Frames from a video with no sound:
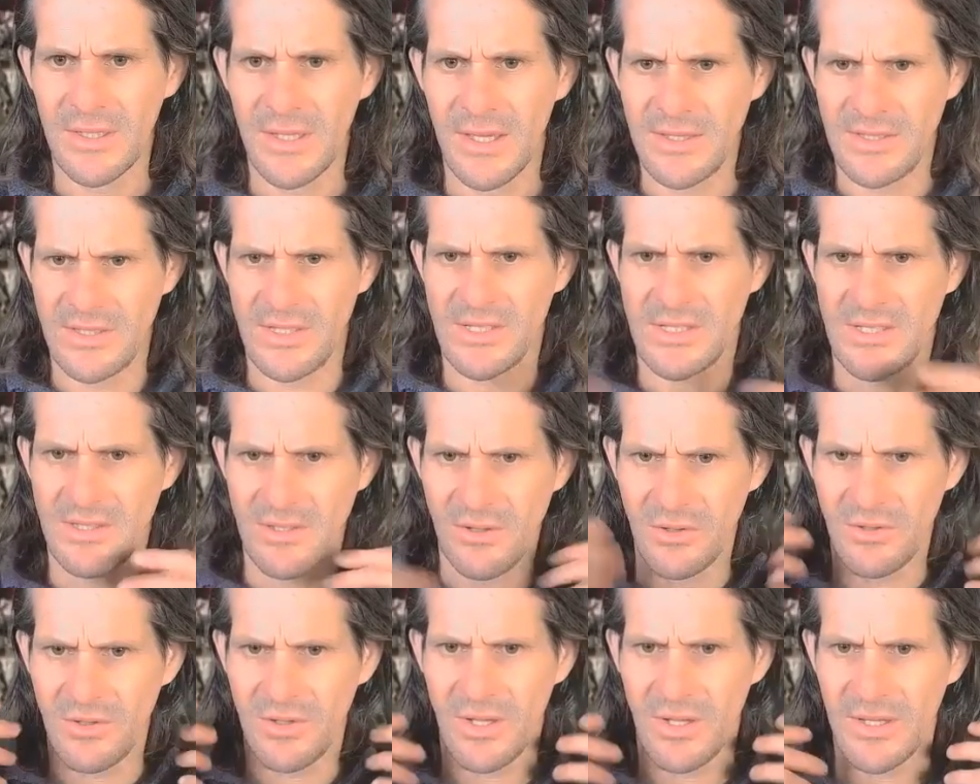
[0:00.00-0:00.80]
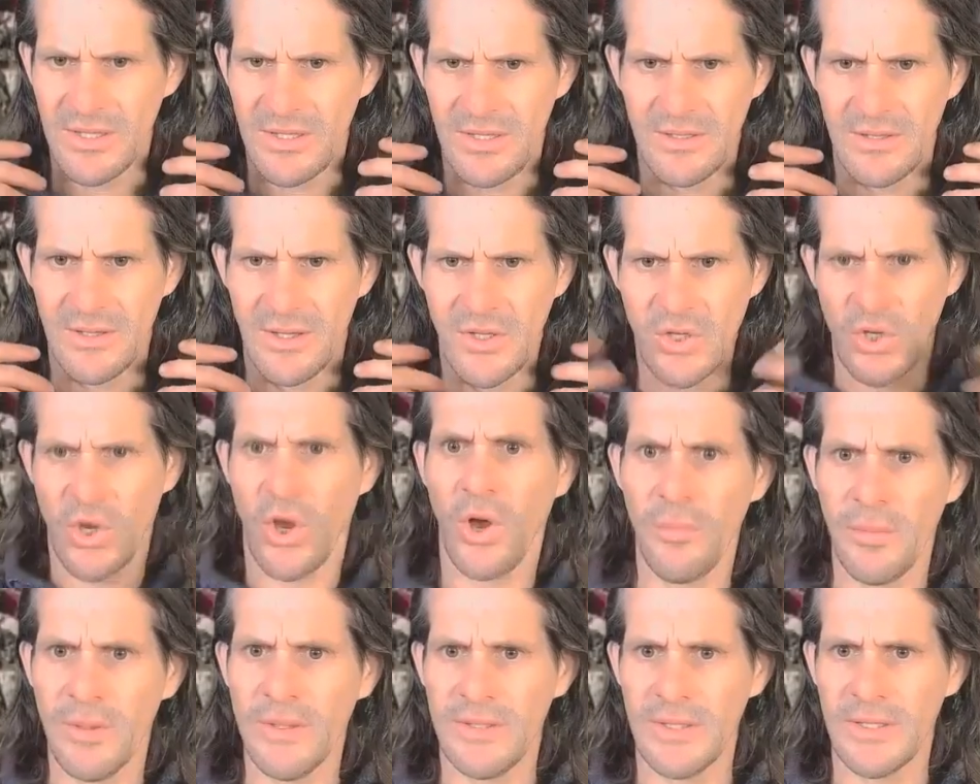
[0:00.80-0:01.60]
It just looked like a
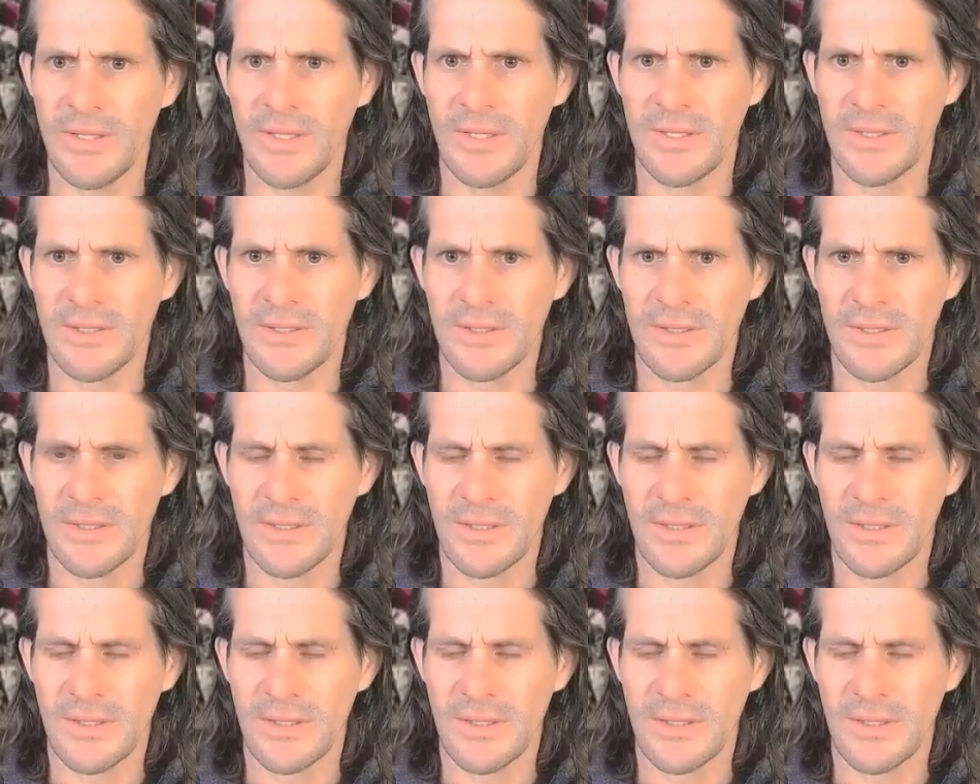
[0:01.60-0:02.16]
comedy.